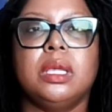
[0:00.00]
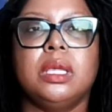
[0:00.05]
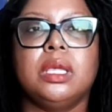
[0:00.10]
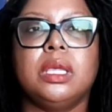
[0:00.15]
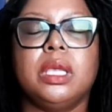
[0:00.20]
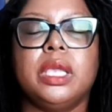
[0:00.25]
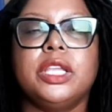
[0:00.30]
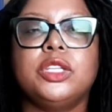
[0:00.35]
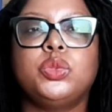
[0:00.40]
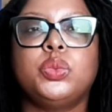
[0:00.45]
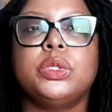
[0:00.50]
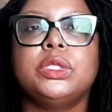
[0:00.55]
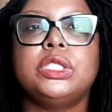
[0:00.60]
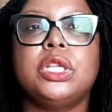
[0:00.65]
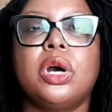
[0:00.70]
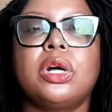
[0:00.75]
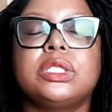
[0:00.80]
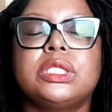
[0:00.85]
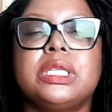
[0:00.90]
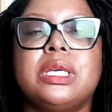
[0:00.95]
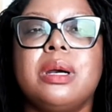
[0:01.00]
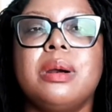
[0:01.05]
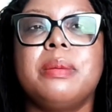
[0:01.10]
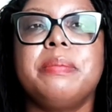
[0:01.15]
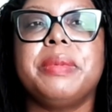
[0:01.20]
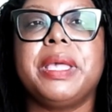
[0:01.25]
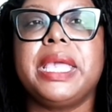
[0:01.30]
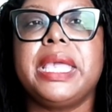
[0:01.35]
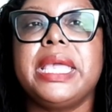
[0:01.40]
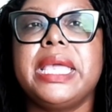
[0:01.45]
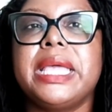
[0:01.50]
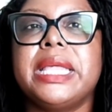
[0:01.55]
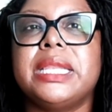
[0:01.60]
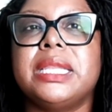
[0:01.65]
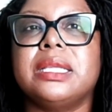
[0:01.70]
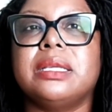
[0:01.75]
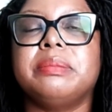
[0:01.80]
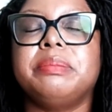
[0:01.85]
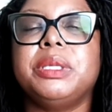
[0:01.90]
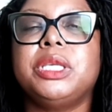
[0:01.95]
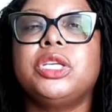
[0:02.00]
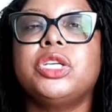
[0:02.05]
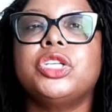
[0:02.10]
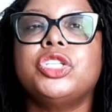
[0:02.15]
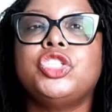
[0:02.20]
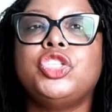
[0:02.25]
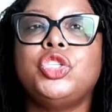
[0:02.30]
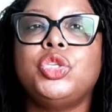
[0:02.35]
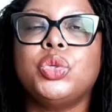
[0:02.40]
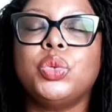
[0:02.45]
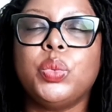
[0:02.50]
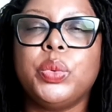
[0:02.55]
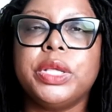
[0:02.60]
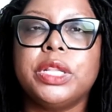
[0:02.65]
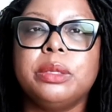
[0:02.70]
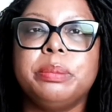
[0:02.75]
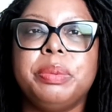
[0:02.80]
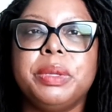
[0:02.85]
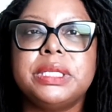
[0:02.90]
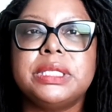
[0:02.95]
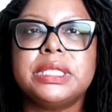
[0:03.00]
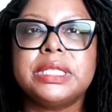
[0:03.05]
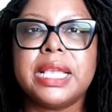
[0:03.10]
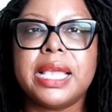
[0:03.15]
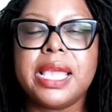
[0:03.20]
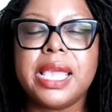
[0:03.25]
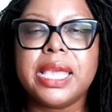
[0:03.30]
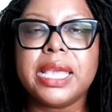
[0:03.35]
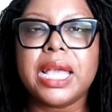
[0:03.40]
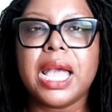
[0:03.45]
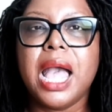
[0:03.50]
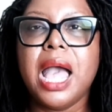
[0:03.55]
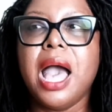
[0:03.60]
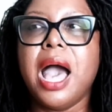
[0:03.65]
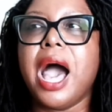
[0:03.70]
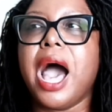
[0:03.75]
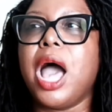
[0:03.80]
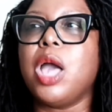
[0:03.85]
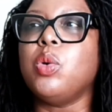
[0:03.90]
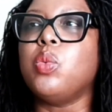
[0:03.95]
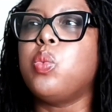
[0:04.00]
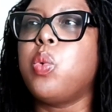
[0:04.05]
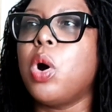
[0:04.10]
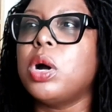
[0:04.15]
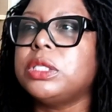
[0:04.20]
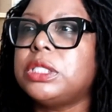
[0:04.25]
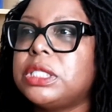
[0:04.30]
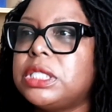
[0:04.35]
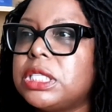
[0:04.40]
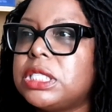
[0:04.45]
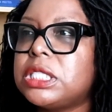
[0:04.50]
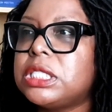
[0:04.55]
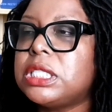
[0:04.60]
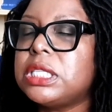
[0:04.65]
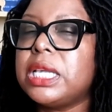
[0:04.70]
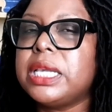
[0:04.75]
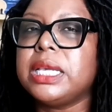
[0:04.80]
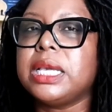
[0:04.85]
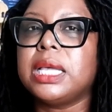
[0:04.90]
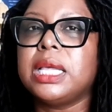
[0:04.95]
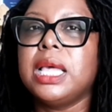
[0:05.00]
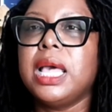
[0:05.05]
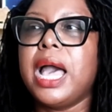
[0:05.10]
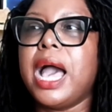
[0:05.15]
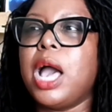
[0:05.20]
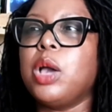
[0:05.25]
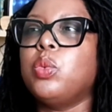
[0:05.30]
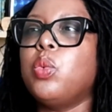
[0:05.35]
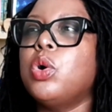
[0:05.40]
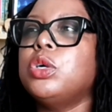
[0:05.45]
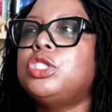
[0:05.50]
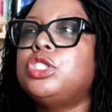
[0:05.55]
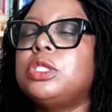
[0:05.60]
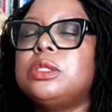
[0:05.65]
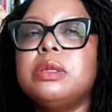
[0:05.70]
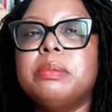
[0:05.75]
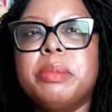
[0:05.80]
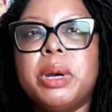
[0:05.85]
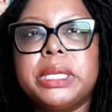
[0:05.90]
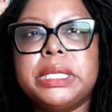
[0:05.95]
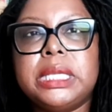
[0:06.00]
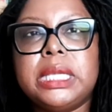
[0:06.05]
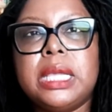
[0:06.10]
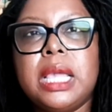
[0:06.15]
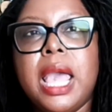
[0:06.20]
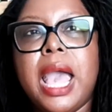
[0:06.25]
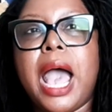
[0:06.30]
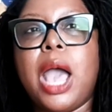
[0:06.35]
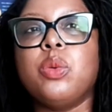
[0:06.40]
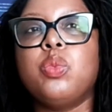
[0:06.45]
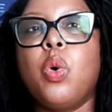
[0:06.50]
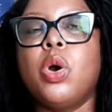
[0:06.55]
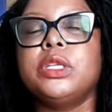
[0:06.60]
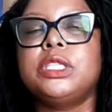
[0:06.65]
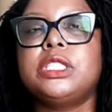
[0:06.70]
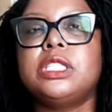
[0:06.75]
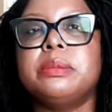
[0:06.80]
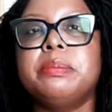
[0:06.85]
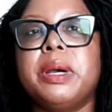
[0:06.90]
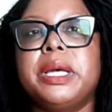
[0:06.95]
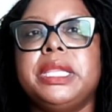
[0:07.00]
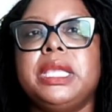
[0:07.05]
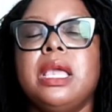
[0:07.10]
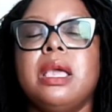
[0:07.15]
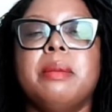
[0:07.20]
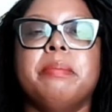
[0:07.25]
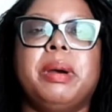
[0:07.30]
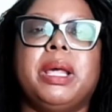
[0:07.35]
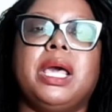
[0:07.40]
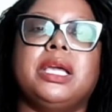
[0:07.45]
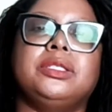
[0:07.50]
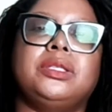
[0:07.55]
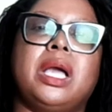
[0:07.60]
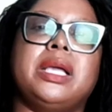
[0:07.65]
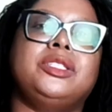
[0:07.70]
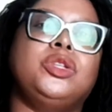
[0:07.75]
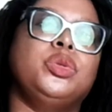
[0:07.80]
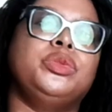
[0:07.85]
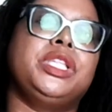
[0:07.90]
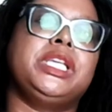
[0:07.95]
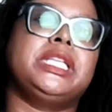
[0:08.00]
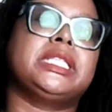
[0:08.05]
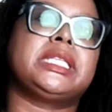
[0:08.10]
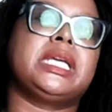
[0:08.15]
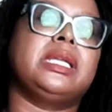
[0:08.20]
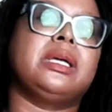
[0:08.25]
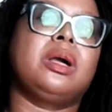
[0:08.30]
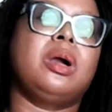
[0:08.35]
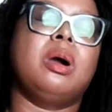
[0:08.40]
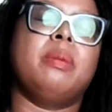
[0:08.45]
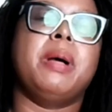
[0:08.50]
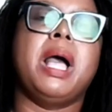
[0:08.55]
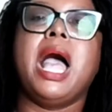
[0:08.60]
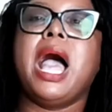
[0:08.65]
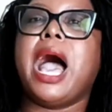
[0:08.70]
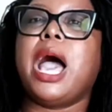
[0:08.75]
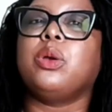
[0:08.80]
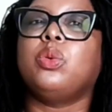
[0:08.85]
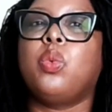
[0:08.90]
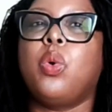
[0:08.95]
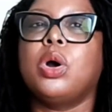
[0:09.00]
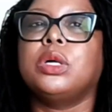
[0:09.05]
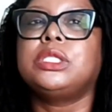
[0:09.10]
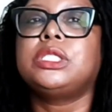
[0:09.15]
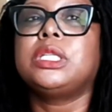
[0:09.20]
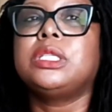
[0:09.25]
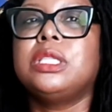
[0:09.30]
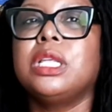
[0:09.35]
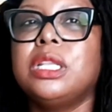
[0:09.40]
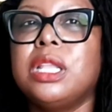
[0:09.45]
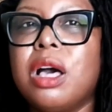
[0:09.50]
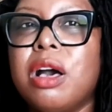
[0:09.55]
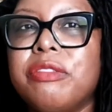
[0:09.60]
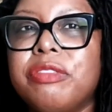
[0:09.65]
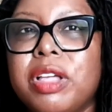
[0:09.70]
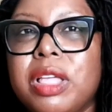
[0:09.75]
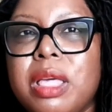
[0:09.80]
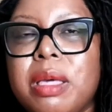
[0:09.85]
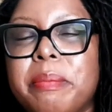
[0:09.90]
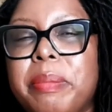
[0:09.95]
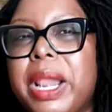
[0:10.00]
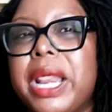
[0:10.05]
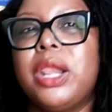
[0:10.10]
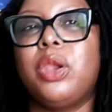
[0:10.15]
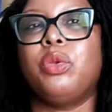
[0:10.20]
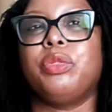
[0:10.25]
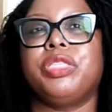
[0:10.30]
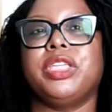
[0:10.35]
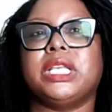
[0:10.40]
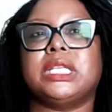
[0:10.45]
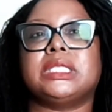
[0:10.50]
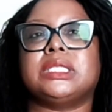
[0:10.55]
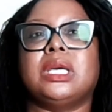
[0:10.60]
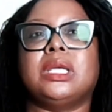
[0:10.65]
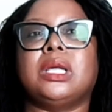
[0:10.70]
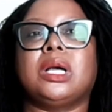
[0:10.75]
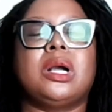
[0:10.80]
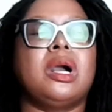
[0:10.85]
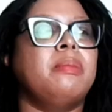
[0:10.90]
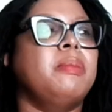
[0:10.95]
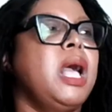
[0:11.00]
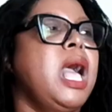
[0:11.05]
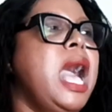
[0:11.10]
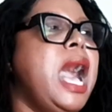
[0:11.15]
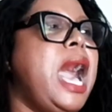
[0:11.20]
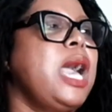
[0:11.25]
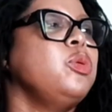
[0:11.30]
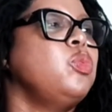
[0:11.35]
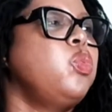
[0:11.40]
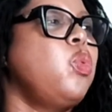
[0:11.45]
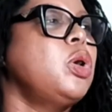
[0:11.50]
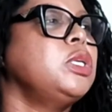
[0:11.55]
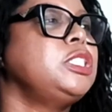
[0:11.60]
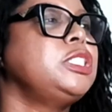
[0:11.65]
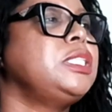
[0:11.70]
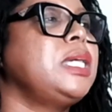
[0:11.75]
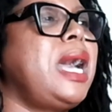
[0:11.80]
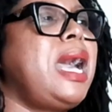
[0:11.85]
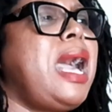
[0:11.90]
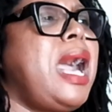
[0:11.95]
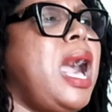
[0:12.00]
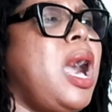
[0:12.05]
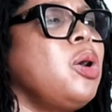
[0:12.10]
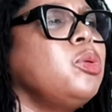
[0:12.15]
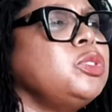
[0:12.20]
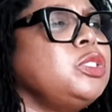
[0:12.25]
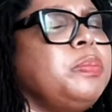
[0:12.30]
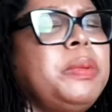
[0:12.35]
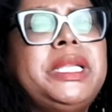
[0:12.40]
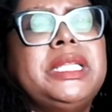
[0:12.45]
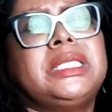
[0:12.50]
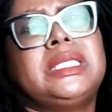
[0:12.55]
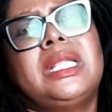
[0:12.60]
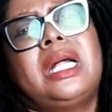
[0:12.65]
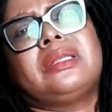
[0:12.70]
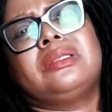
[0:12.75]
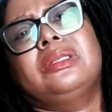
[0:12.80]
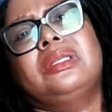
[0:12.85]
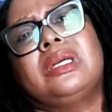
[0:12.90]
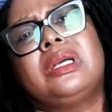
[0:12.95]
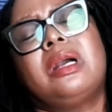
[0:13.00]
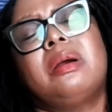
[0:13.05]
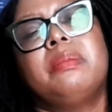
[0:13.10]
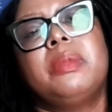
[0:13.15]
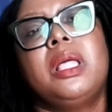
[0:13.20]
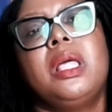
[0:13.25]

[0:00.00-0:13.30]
it will not come in because you will be saying, I want this thing. I want the money. I want the money, but I don't think it's going to come. I want the love, but I don't think it's going to come. I want the house, but it's not going to come.